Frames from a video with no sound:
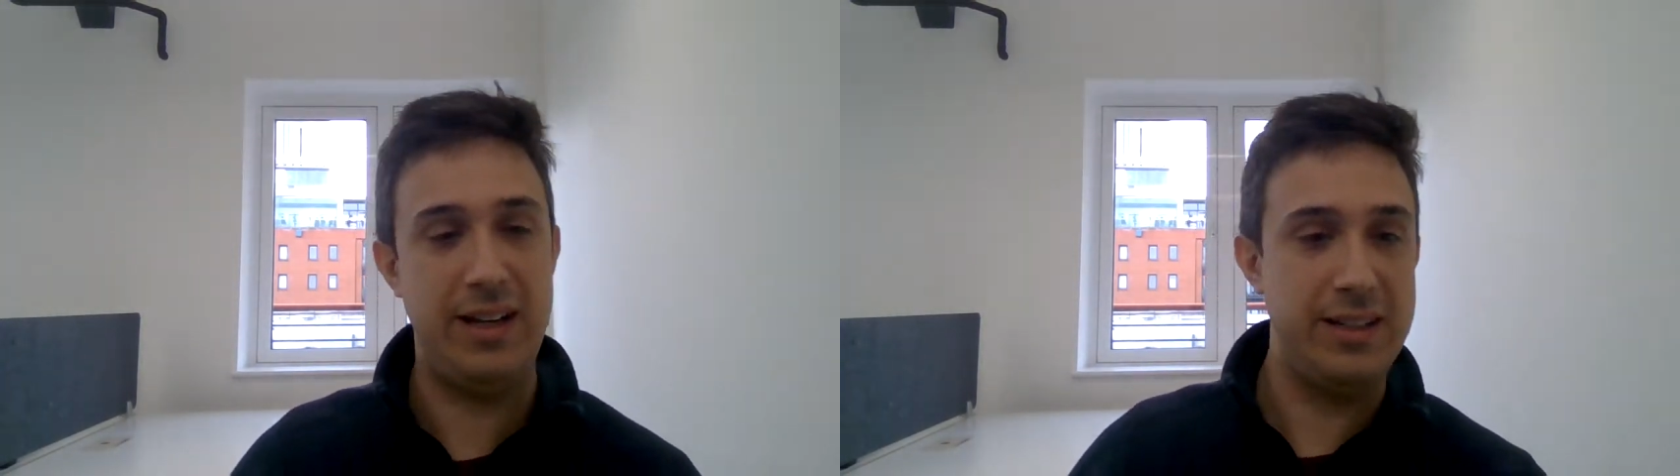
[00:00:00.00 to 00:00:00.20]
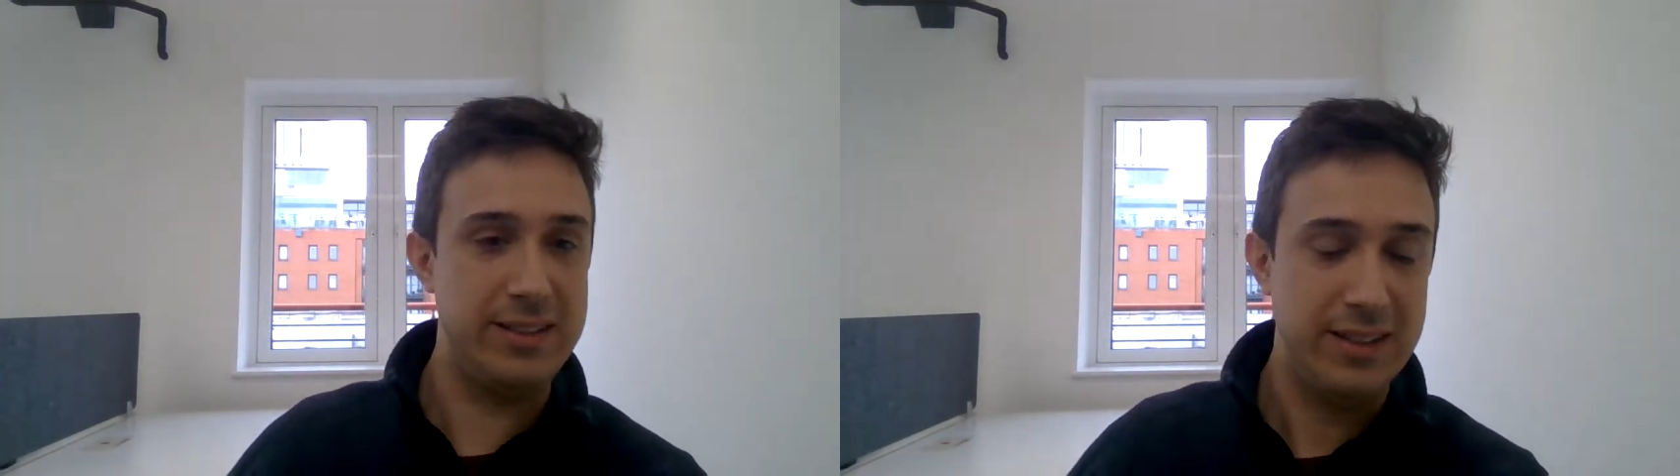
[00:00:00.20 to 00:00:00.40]

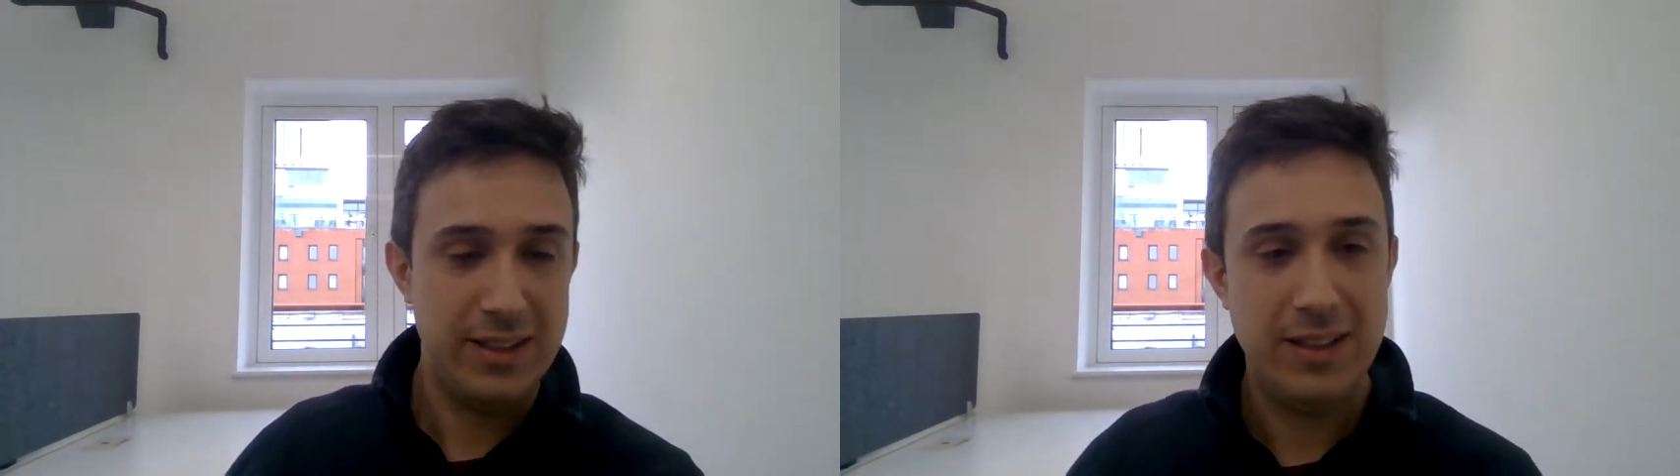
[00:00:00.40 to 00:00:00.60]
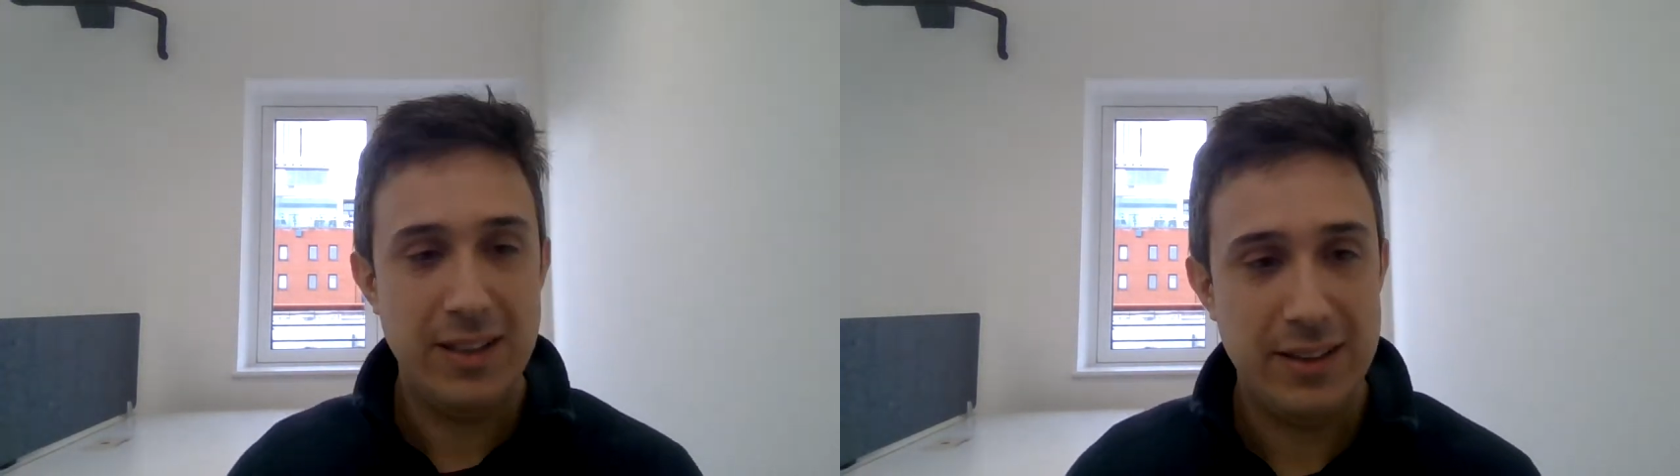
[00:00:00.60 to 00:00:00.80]
has
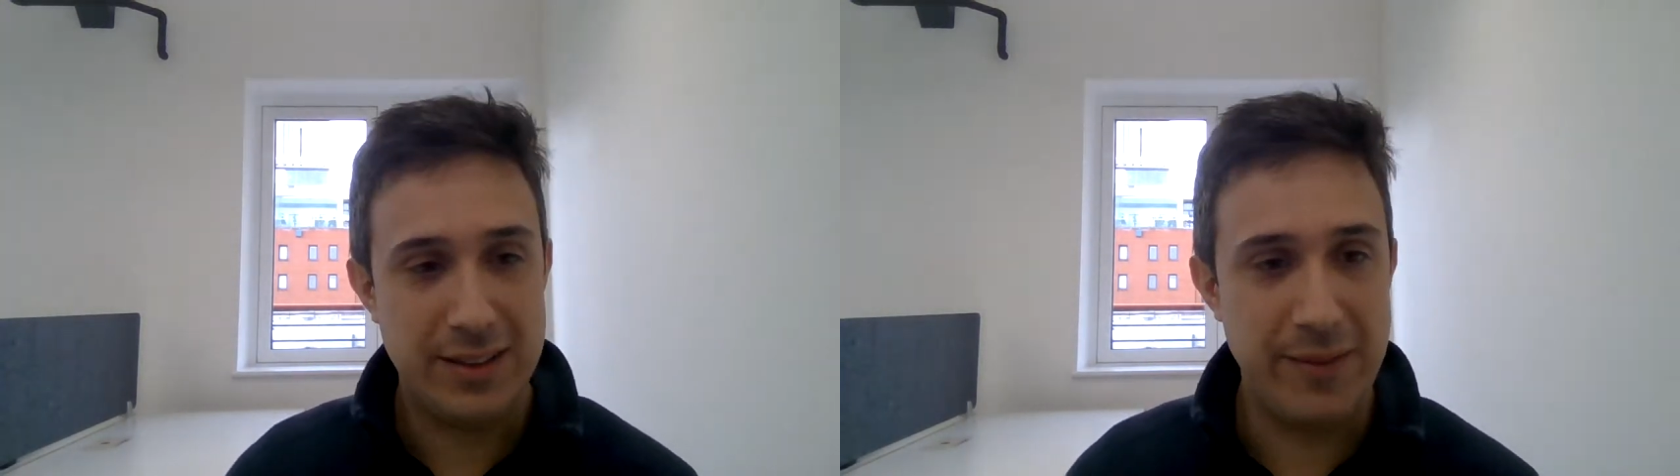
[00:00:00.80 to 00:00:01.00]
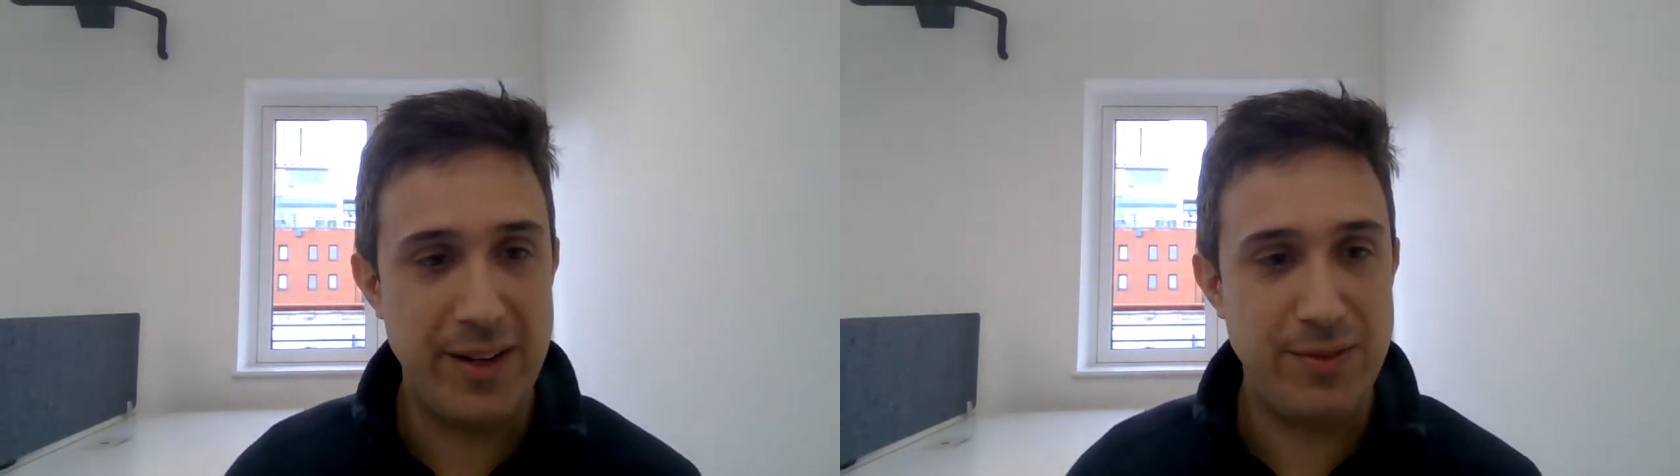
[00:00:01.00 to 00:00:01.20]

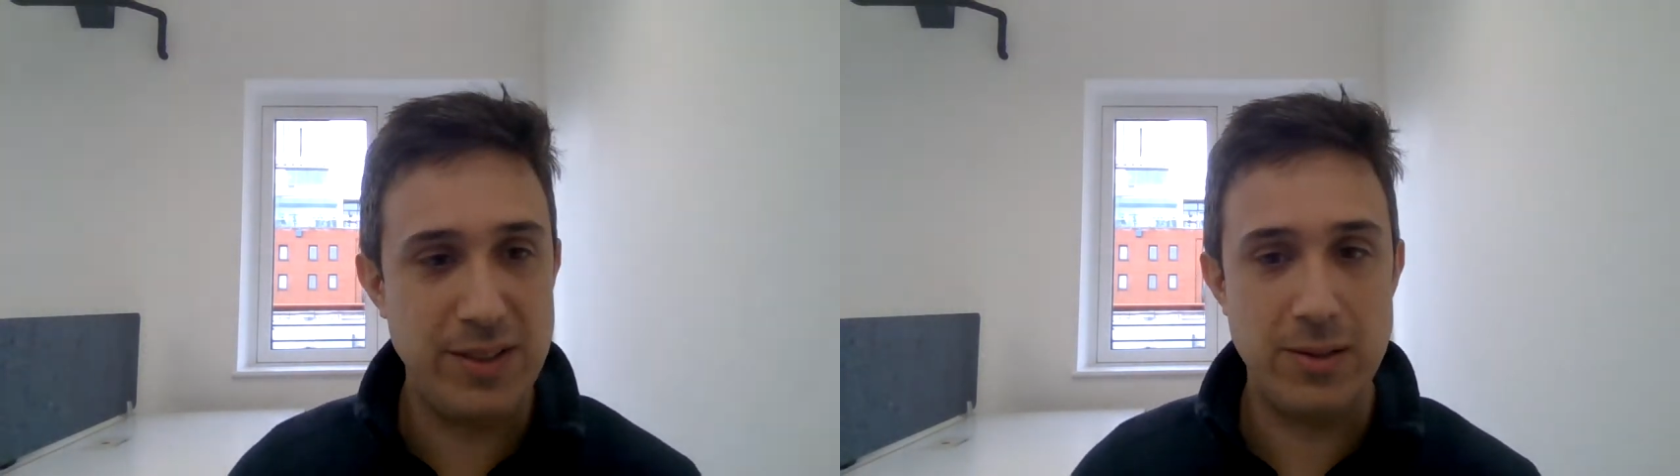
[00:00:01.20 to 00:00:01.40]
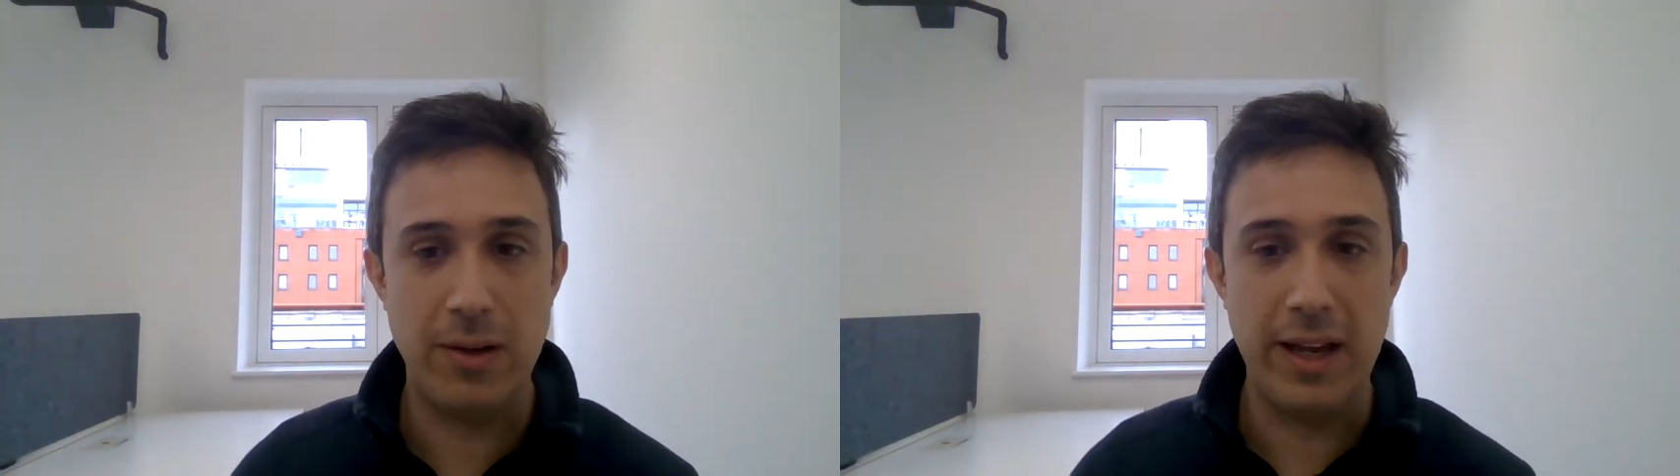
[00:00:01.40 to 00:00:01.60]
some
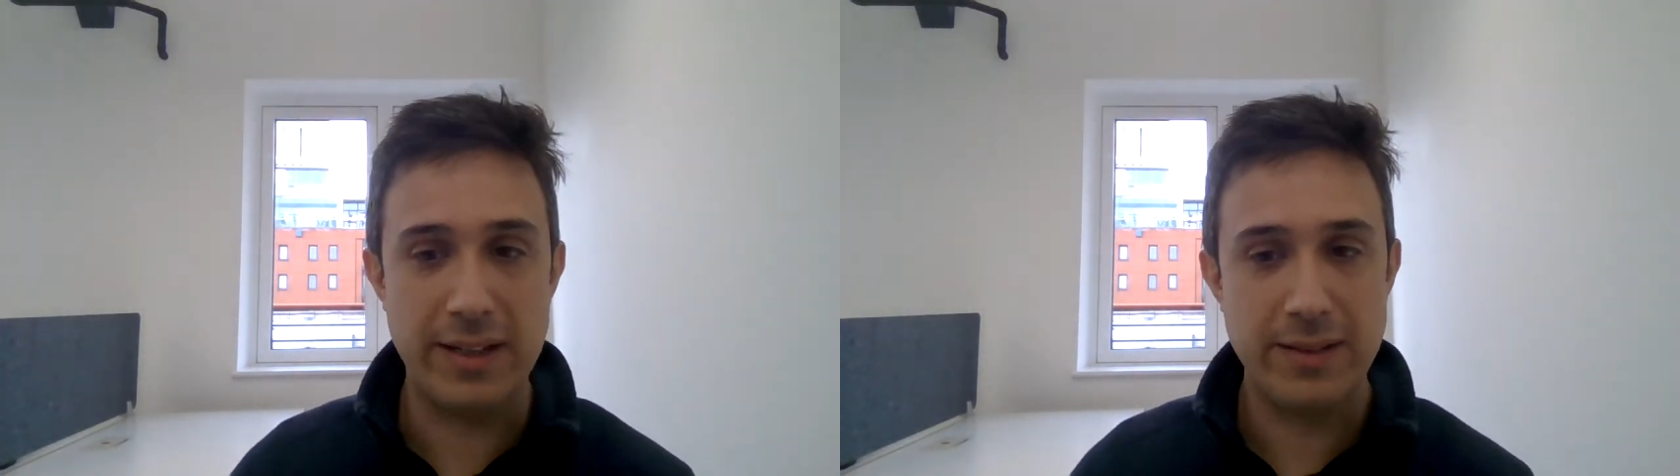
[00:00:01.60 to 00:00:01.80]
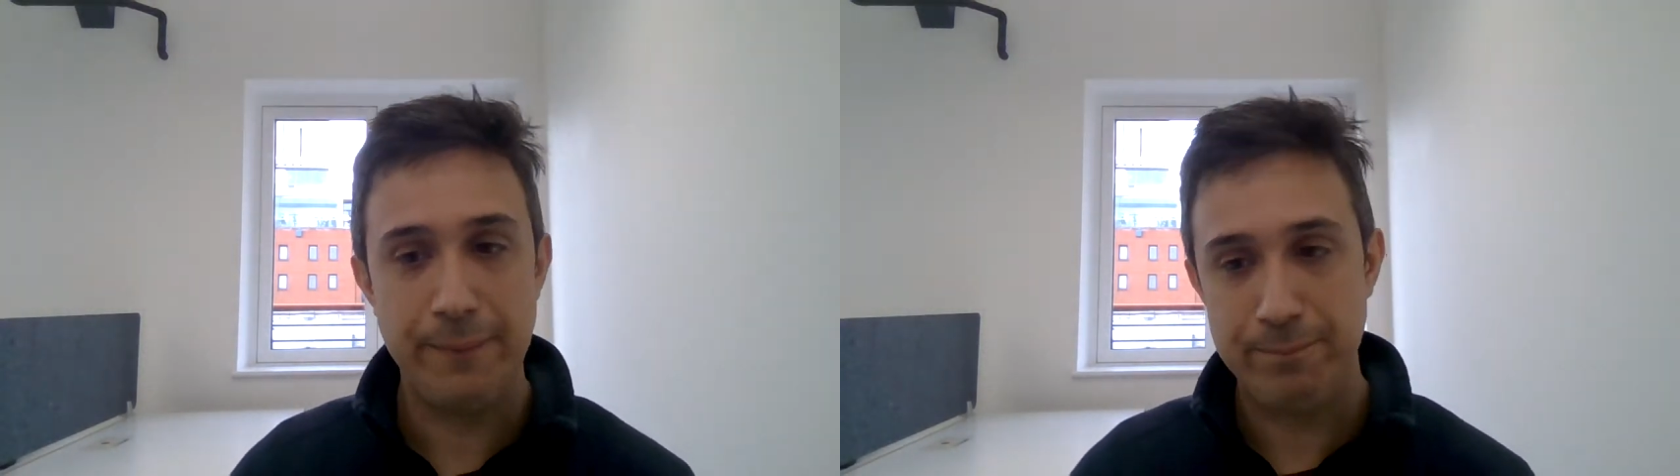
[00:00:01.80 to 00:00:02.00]
NFTs to collect.